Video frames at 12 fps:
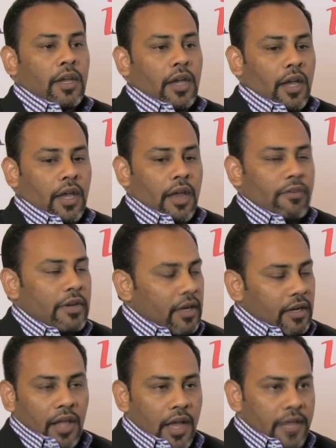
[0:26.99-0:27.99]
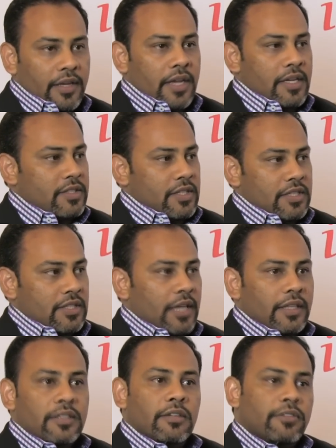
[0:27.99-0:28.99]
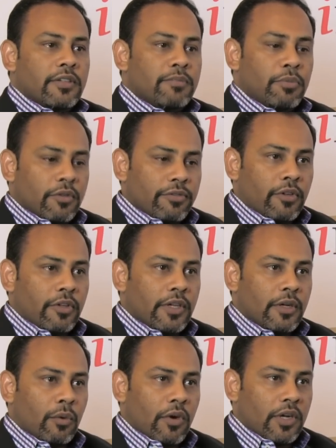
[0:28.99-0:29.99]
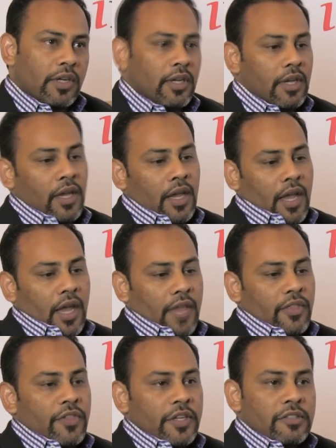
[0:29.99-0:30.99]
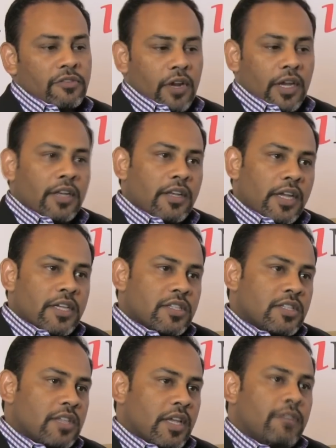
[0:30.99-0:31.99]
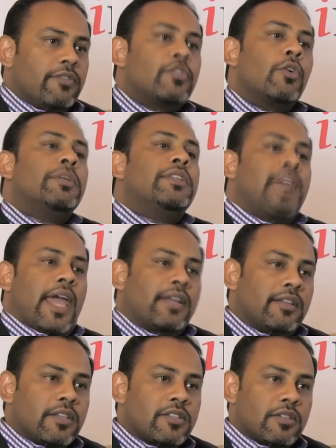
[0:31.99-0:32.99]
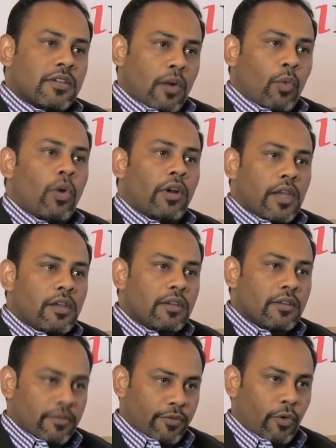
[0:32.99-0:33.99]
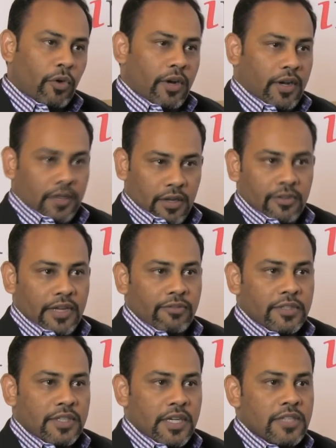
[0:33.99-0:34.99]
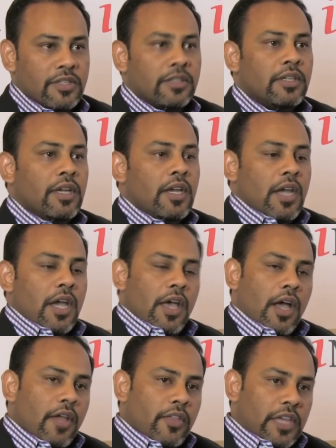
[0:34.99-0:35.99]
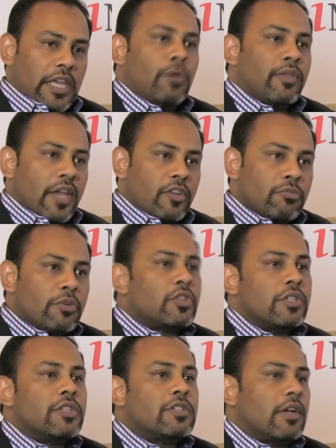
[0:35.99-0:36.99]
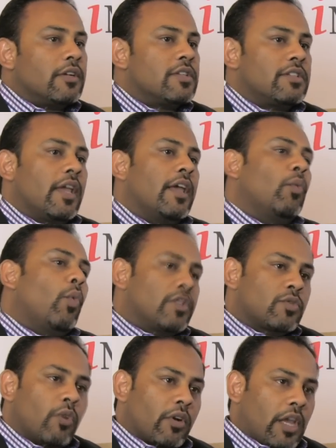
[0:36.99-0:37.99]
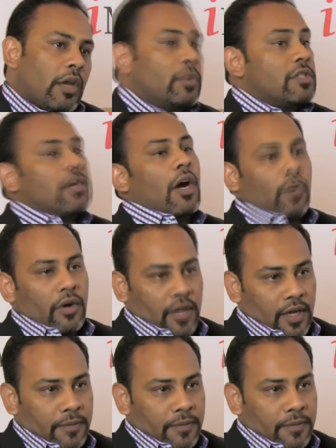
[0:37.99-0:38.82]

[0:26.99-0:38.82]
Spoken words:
Every client has a slightly different portfolio at work. And the thing to recognize is that if so many tactics are working for a given advertiser, the key with attribution is to understand what's working and what's not working.